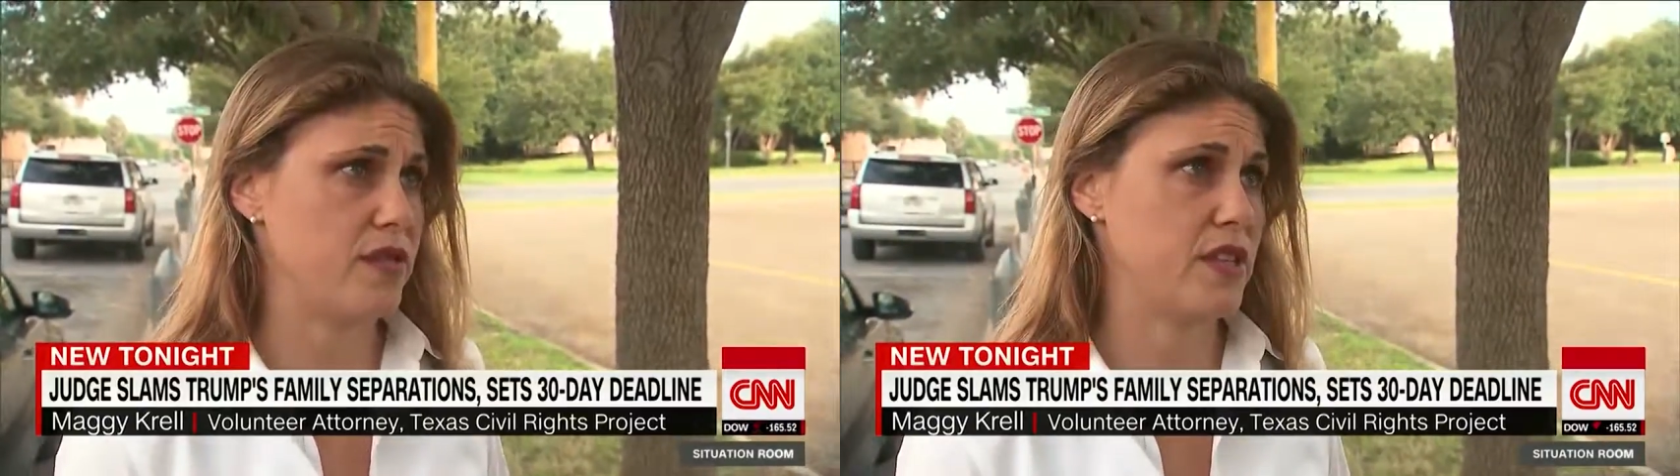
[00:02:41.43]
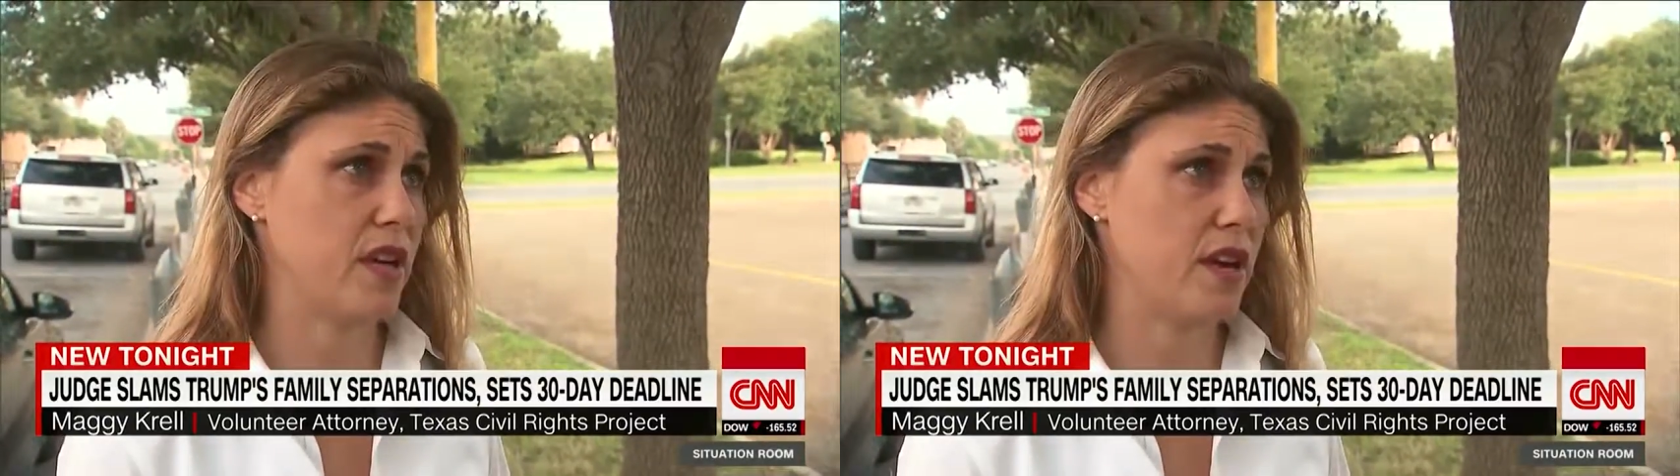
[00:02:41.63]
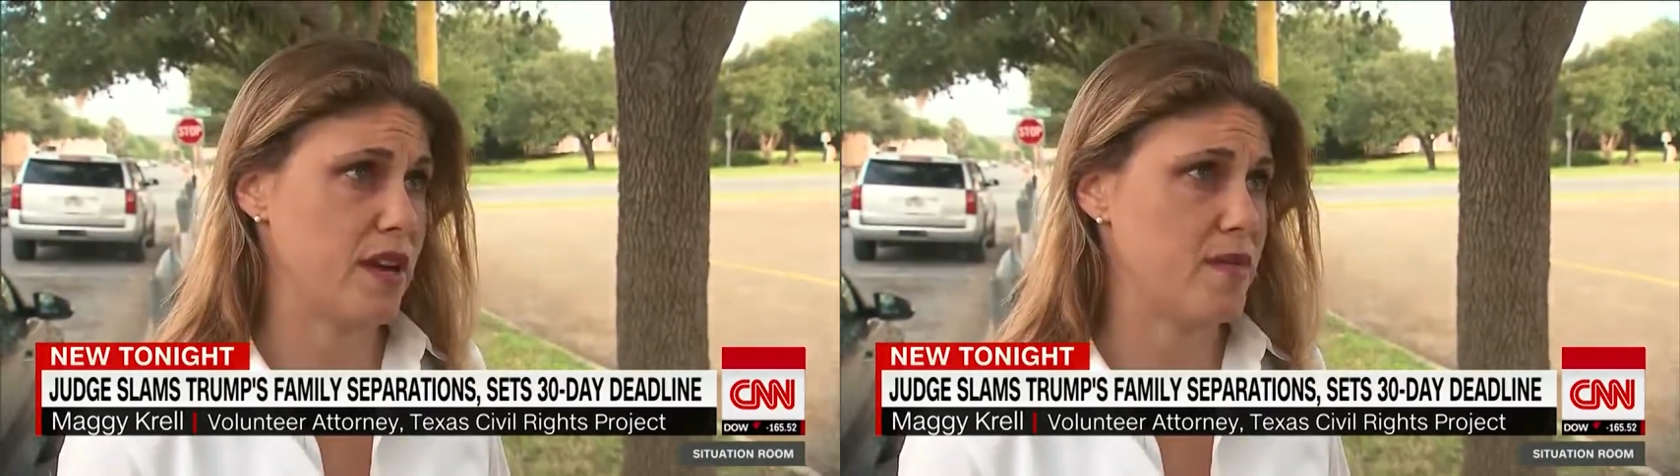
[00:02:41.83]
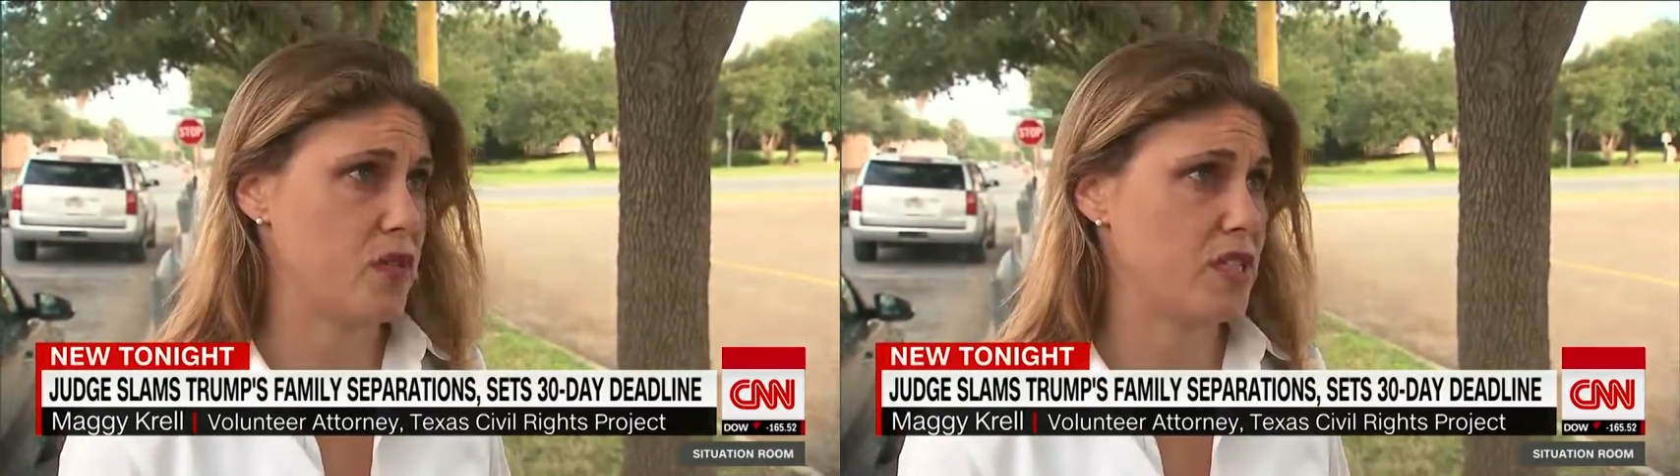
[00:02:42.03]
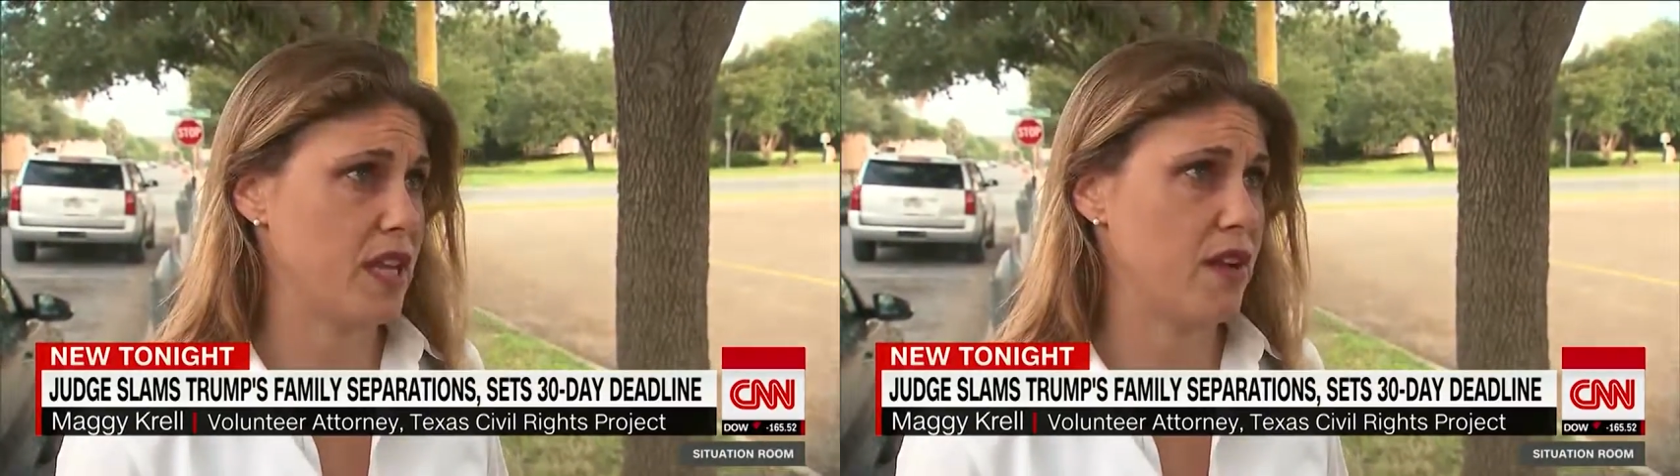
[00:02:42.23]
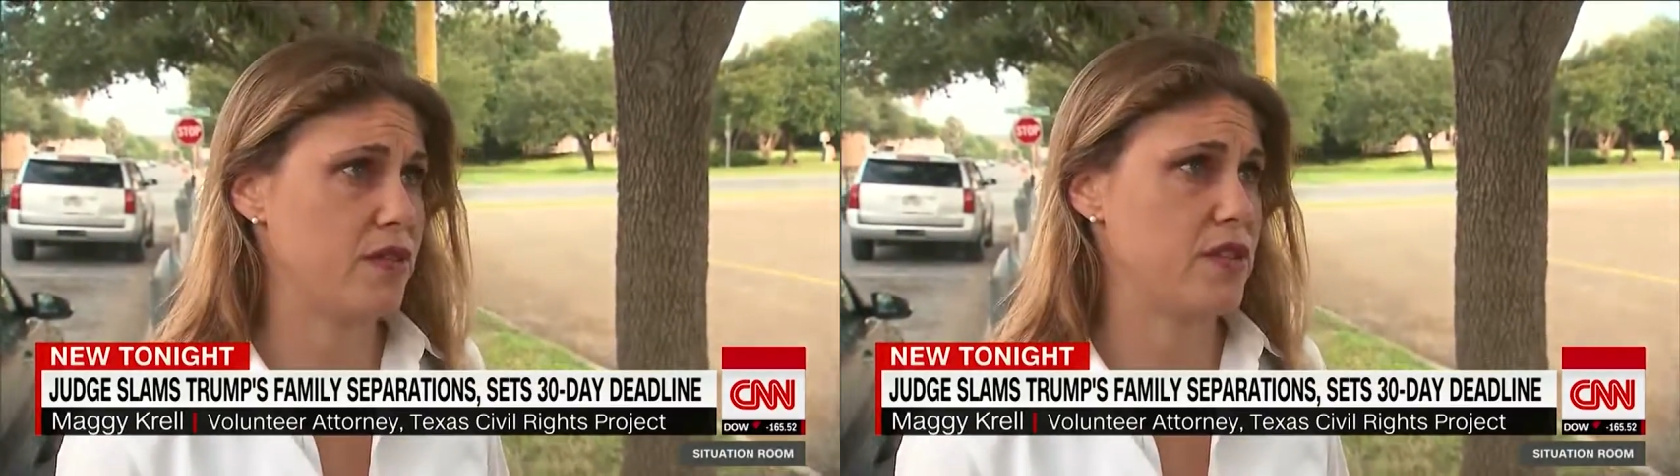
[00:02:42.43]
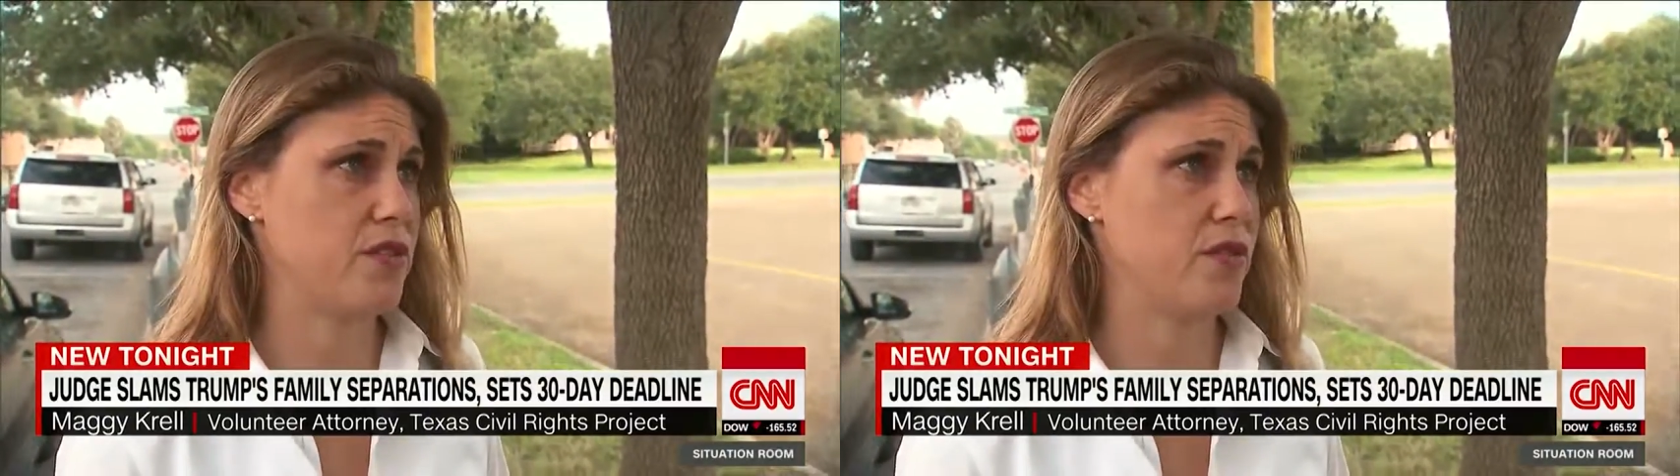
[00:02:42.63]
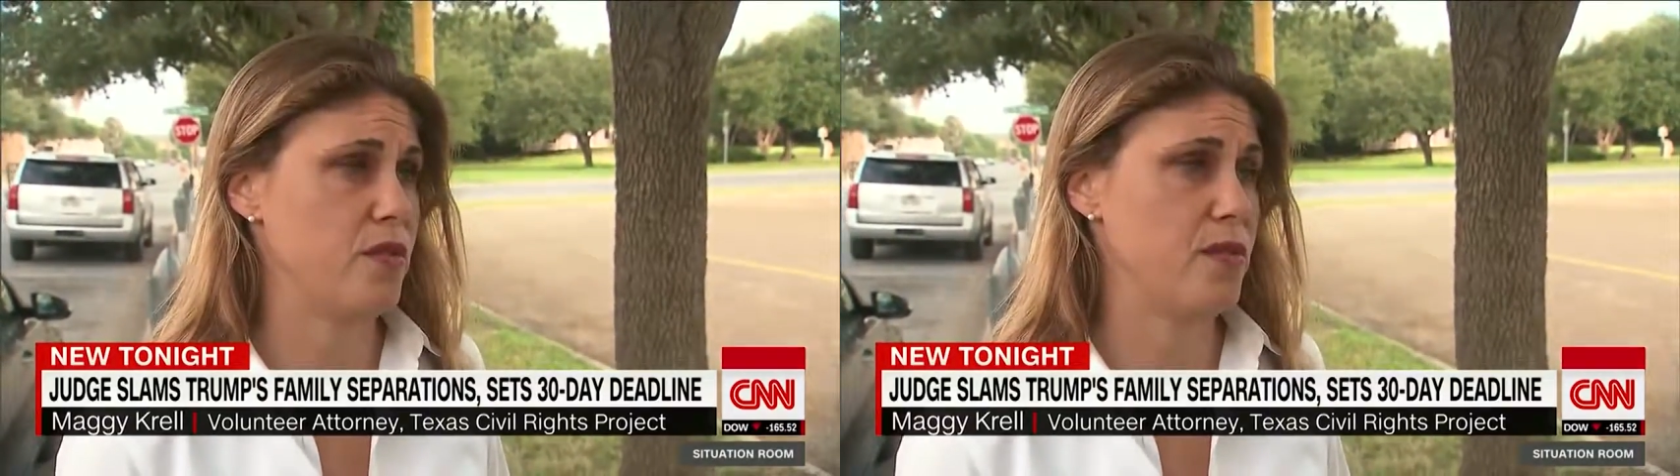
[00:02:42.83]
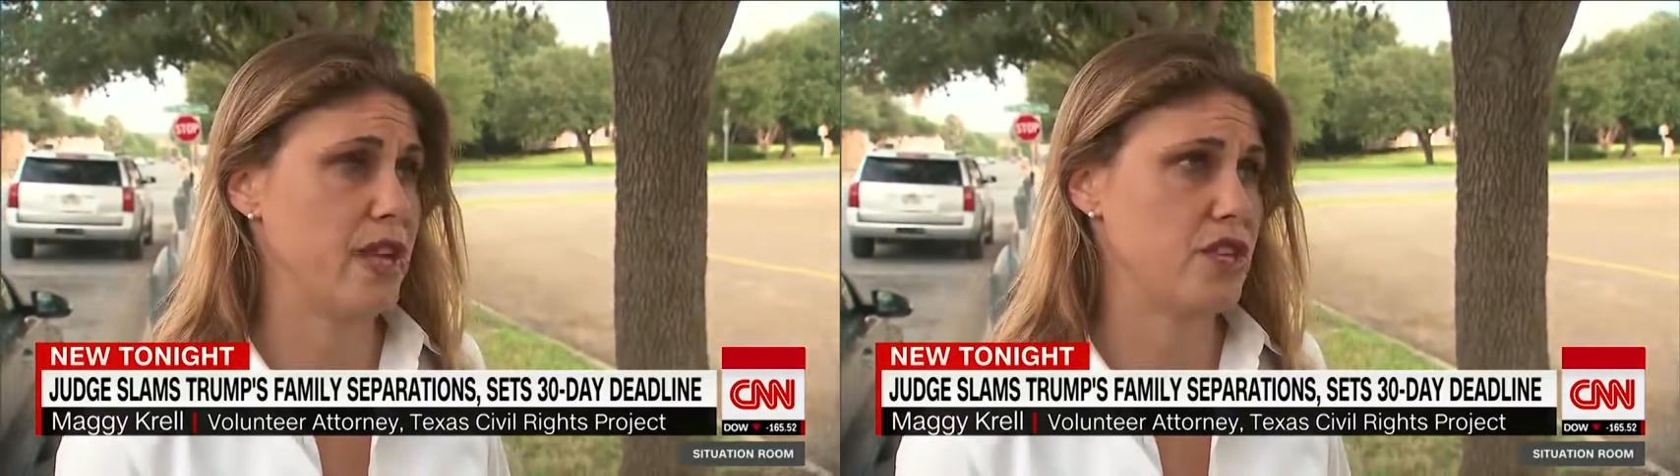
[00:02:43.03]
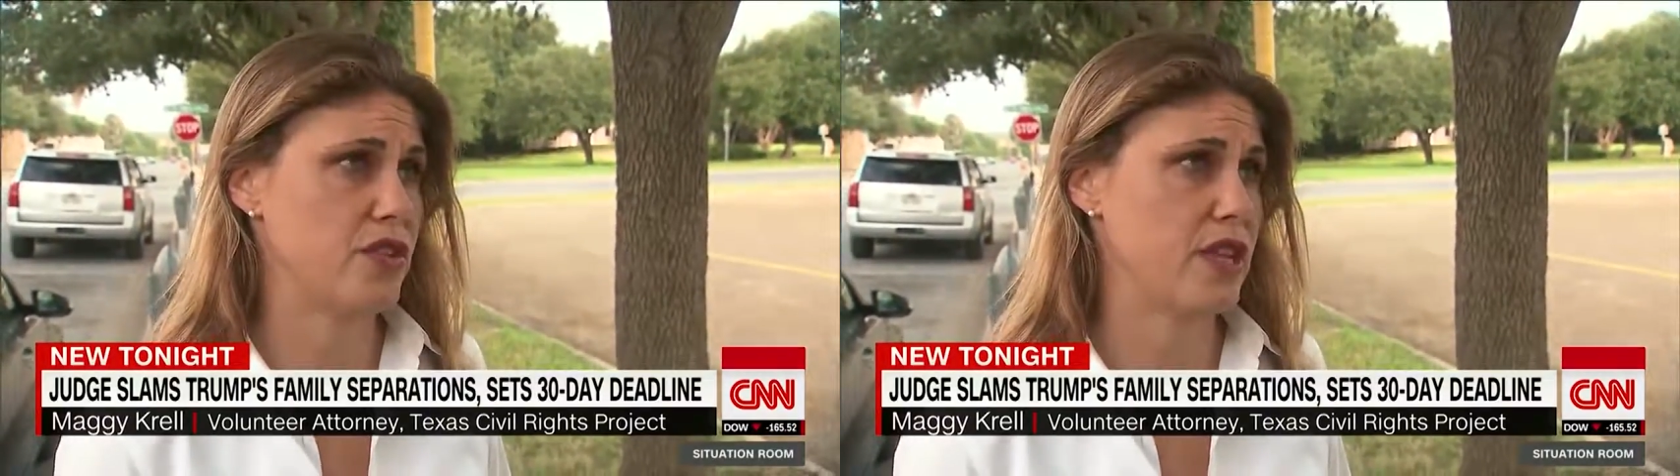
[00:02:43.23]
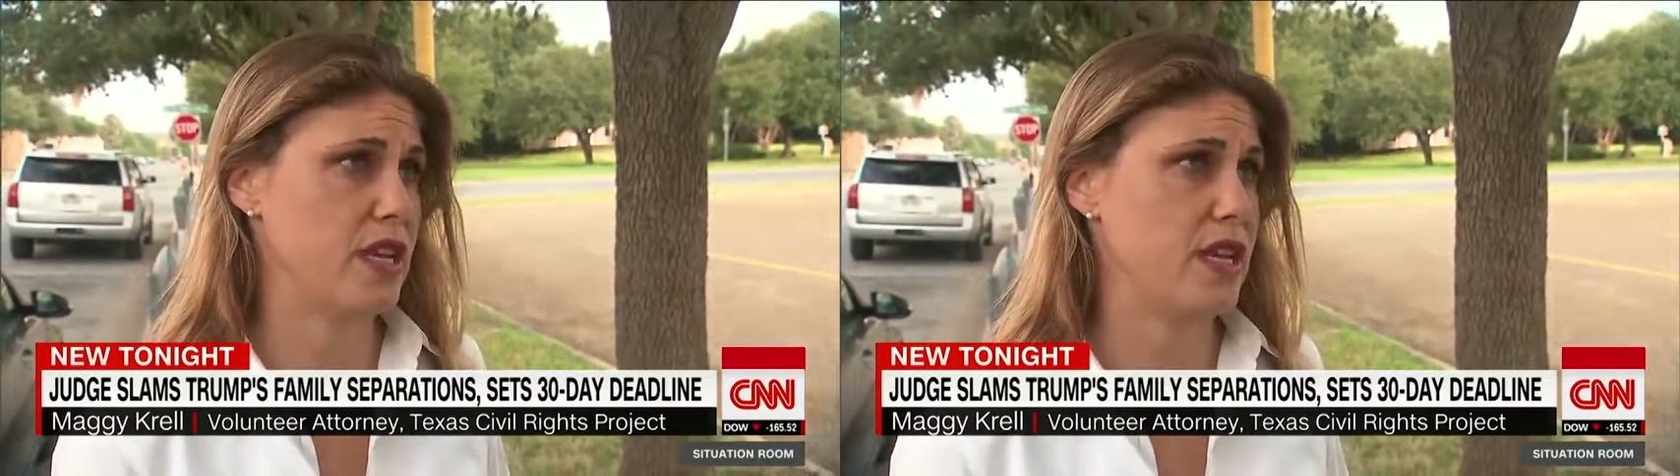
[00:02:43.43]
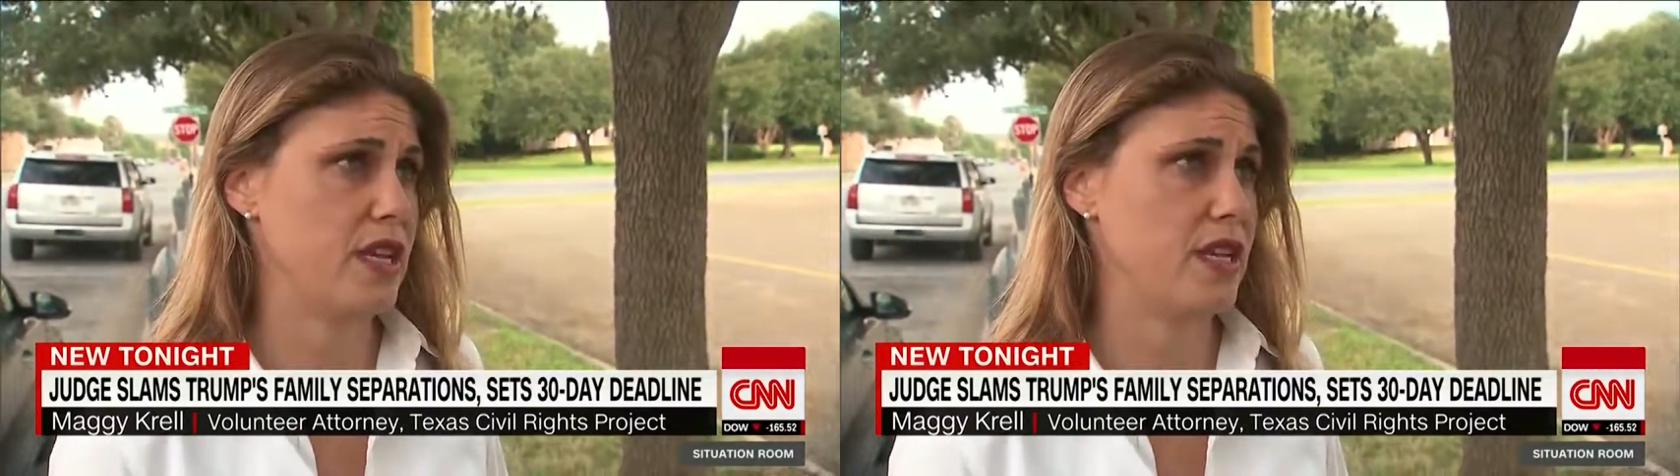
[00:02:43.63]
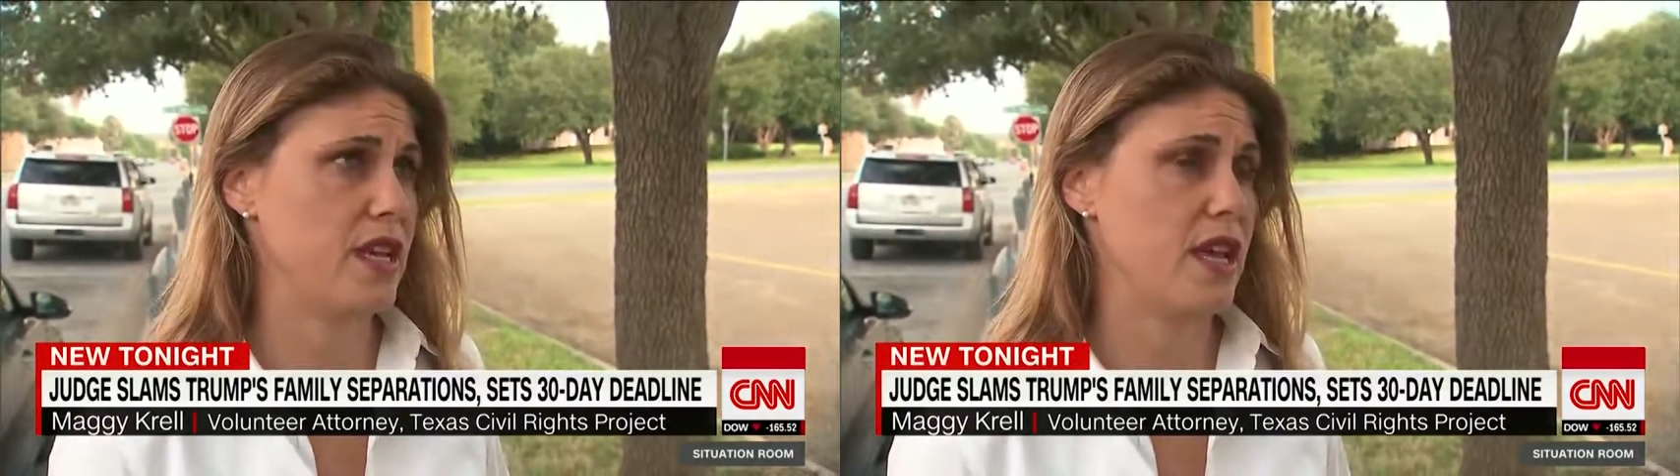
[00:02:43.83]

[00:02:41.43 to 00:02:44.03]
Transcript: to hug him herself, to make sure that he